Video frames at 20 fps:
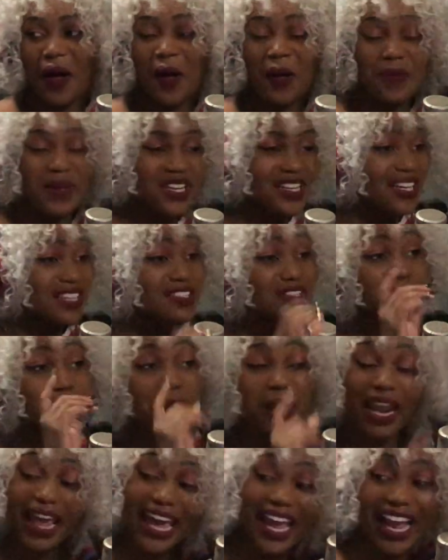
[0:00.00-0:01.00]
He doesn't
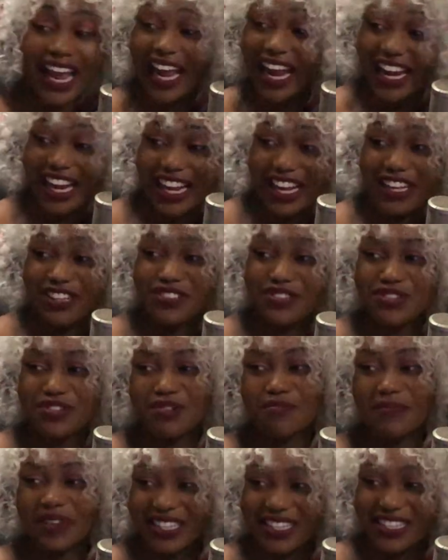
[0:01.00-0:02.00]
play any
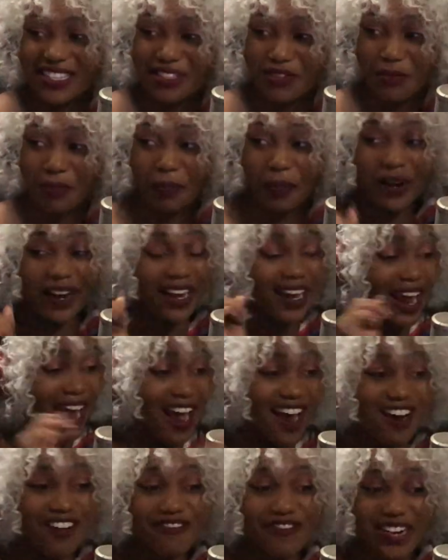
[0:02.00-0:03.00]
instruments, but
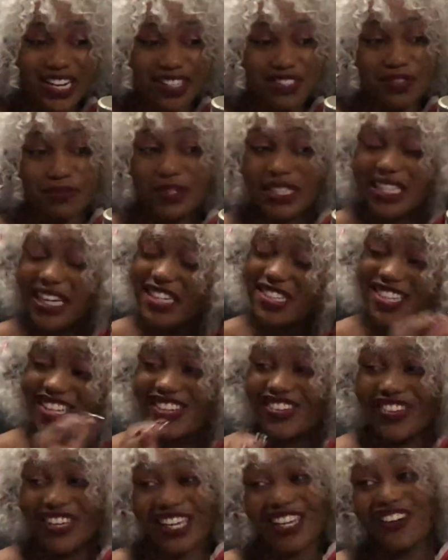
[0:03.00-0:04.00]
every instrumentation
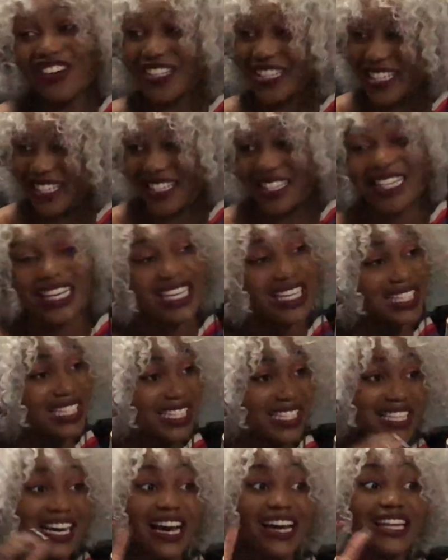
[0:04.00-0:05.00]
you hear on this thing is
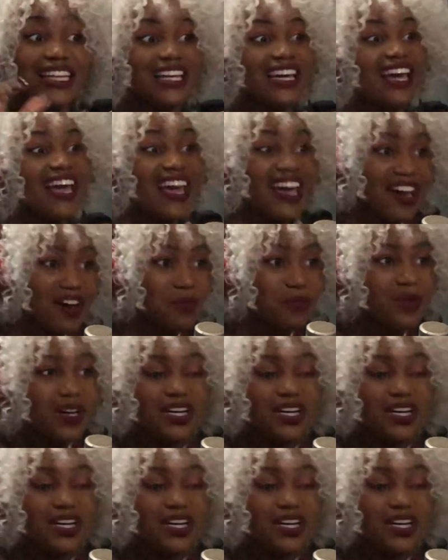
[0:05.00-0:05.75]
entirely him.